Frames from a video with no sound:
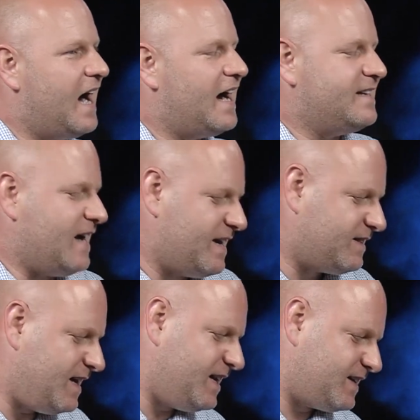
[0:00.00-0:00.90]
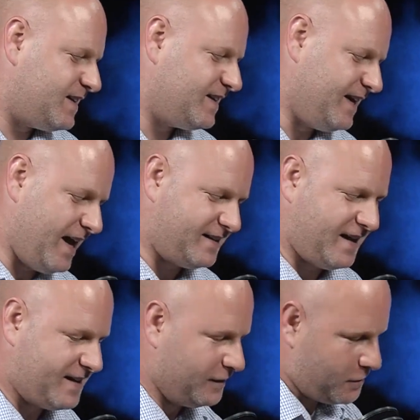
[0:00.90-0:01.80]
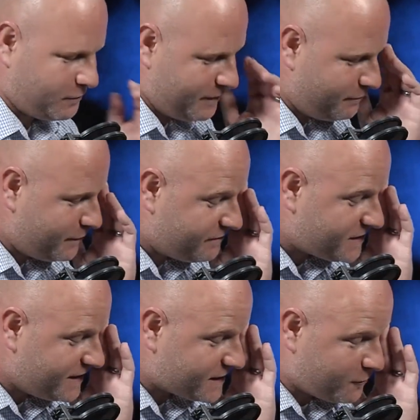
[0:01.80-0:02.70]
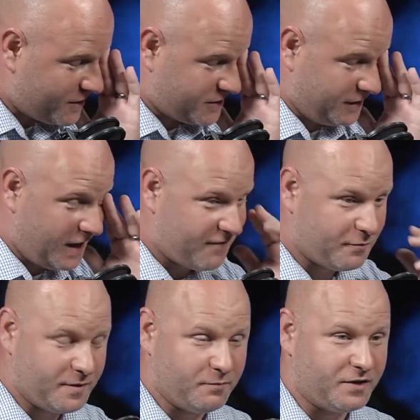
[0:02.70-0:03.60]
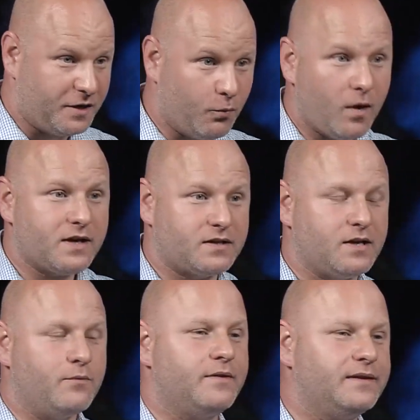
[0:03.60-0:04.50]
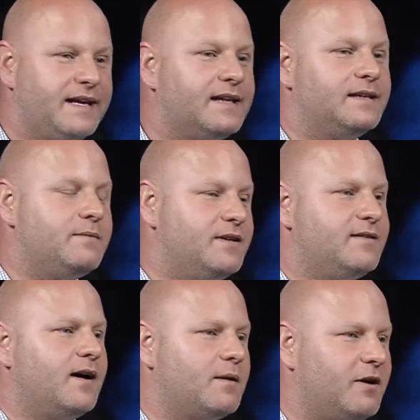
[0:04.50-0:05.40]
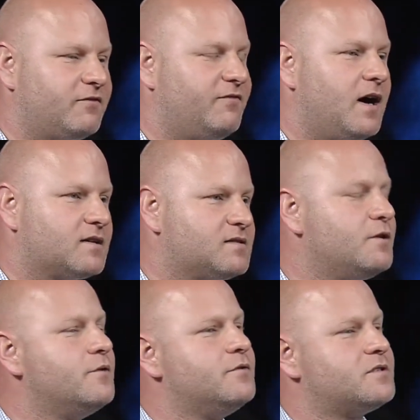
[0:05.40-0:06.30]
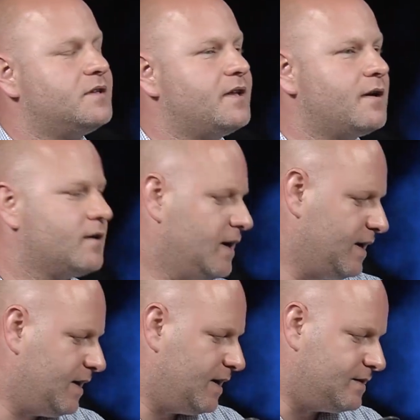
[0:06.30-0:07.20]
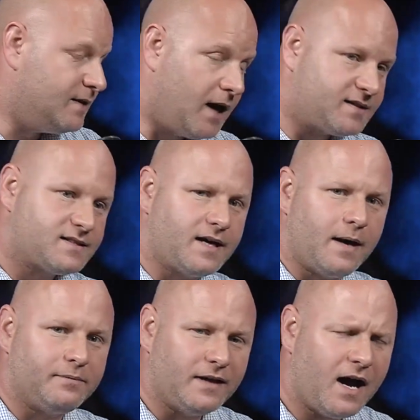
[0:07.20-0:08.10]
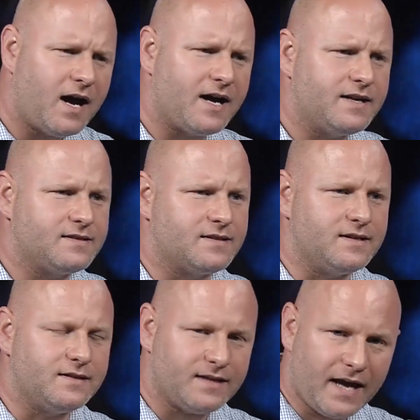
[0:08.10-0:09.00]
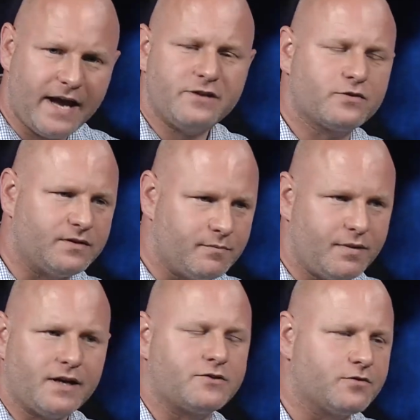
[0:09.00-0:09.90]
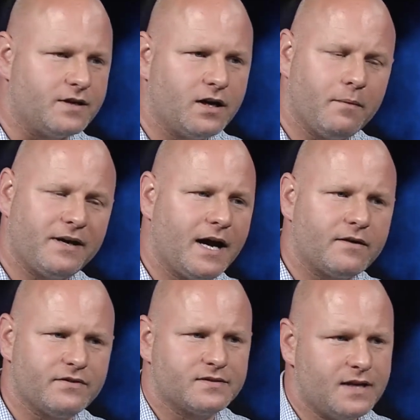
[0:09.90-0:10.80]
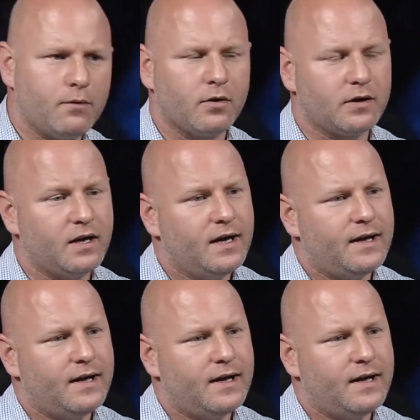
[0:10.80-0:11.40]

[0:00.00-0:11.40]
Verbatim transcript: I, I think and and look, we've we've seen this question a lot from people. You know, what can we legally be done about Fox News and their nonstop lies, the the hatred, the bigotry coming out of this network?